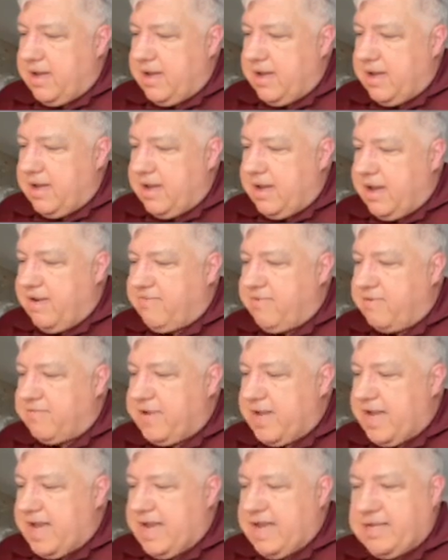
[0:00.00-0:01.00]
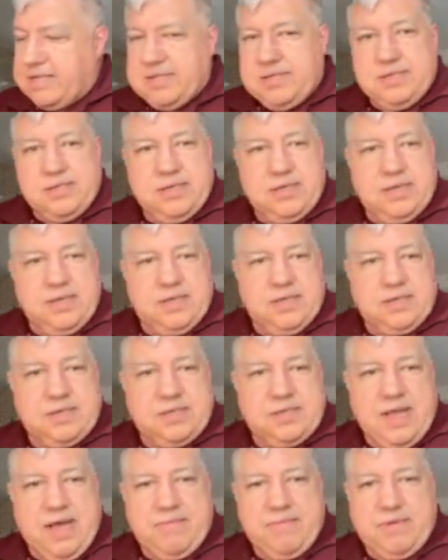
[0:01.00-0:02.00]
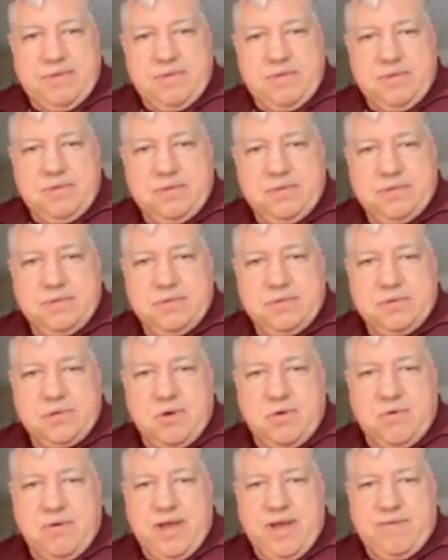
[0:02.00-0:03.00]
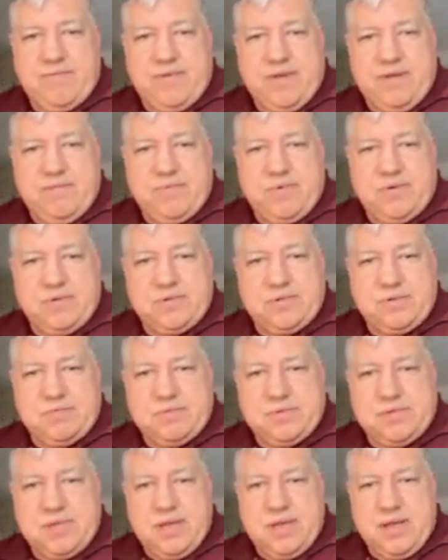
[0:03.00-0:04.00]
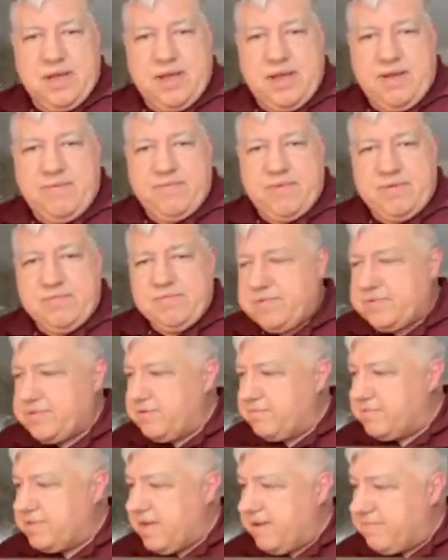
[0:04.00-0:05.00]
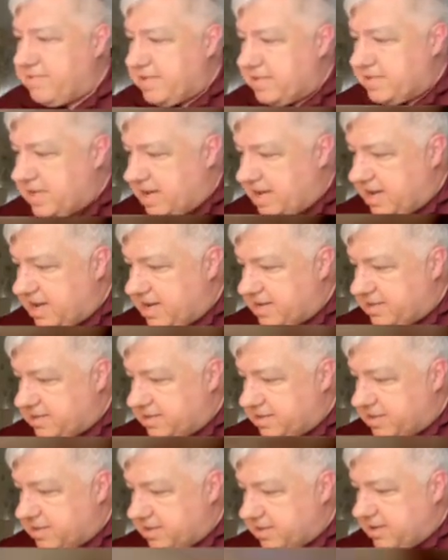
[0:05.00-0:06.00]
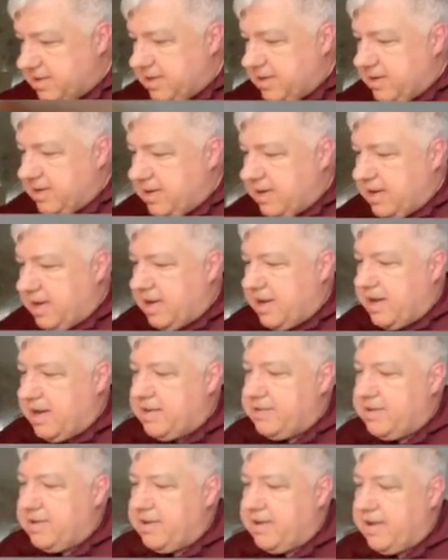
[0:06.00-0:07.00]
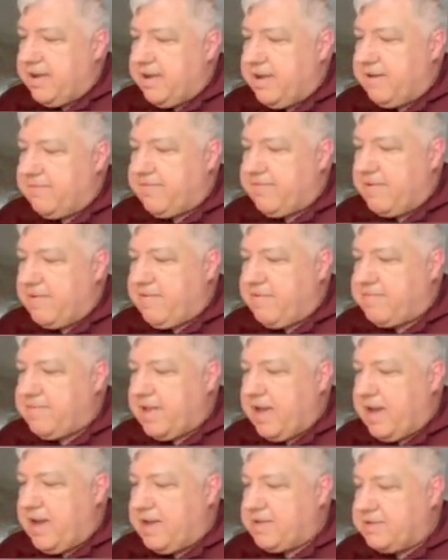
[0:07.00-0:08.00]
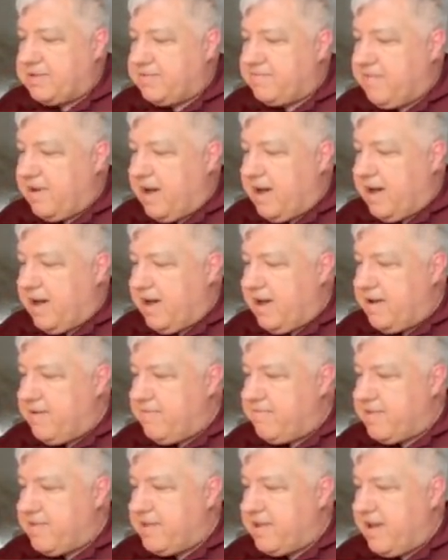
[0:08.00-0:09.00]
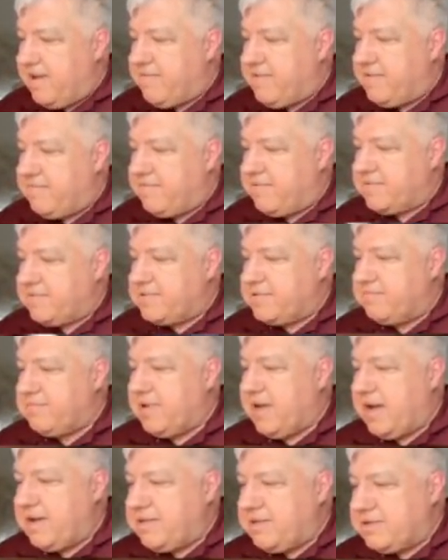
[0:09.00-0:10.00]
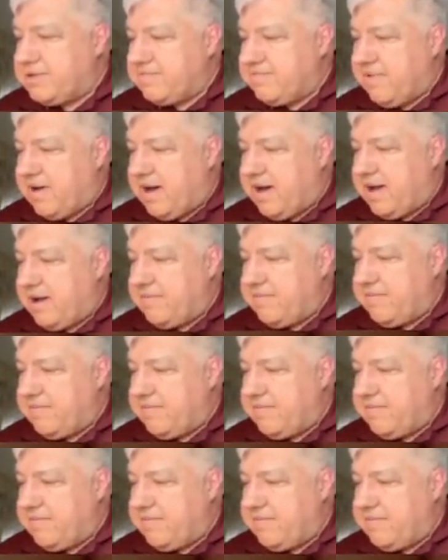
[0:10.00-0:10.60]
F of 8 is 7, so f inverse of 7 is 8. And if f of 9 is 5, then f inverse of 9 is 5.